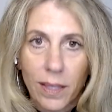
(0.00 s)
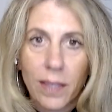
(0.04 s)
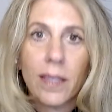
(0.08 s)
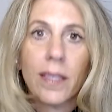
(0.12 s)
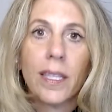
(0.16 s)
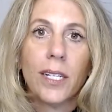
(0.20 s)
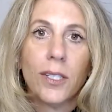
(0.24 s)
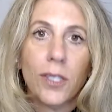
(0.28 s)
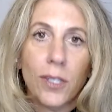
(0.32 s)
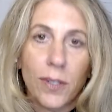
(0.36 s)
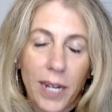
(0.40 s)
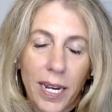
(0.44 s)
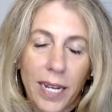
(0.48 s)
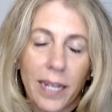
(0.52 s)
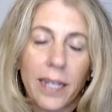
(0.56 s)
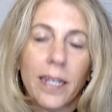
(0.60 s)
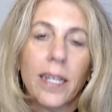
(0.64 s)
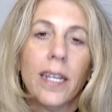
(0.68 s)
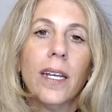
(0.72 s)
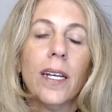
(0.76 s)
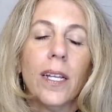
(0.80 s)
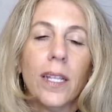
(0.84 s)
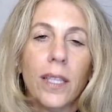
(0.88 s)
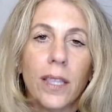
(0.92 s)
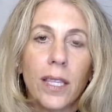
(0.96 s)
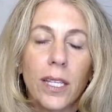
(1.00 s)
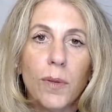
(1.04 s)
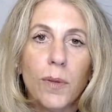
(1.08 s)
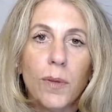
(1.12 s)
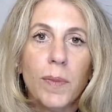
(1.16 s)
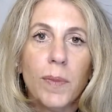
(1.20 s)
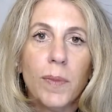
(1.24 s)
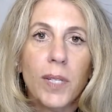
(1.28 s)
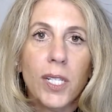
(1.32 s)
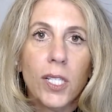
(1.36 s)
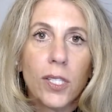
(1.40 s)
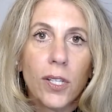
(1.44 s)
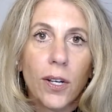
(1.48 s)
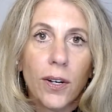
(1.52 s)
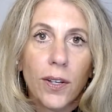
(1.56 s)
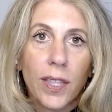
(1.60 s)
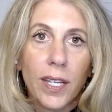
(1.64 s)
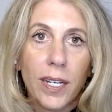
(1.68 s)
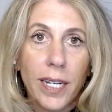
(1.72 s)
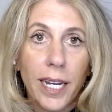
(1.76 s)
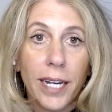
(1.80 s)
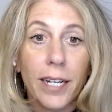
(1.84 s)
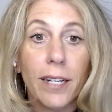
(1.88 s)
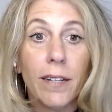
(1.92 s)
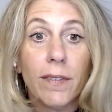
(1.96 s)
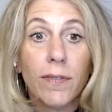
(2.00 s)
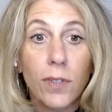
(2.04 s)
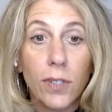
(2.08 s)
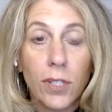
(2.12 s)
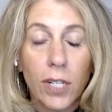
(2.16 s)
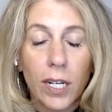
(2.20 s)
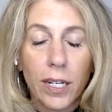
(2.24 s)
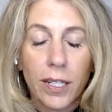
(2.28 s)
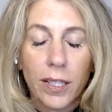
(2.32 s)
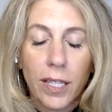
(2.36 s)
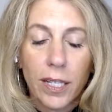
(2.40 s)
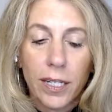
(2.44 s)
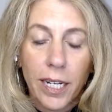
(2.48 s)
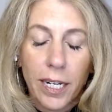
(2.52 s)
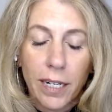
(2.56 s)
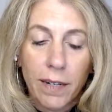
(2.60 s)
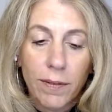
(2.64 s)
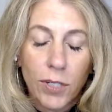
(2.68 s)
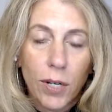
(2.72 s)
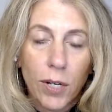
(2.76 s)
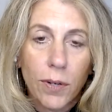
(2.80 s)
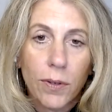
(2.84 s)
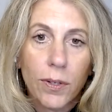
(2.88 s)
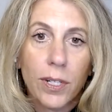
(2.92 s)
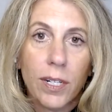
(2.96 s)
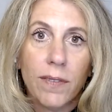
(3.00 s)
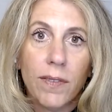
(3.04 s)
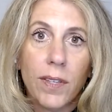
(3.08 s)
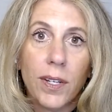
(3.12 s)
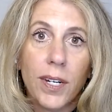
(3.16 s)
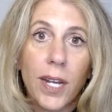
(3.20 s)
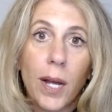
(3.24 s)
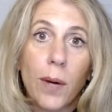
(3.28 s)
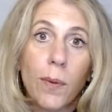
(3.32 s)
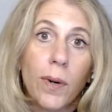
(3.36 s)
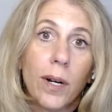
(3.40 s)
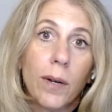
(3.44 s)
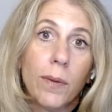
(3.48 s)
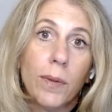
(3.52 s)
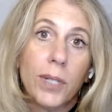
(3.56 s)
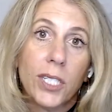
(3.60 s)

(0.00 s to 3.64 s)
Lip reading: That's right. The lumens are the native token of the network,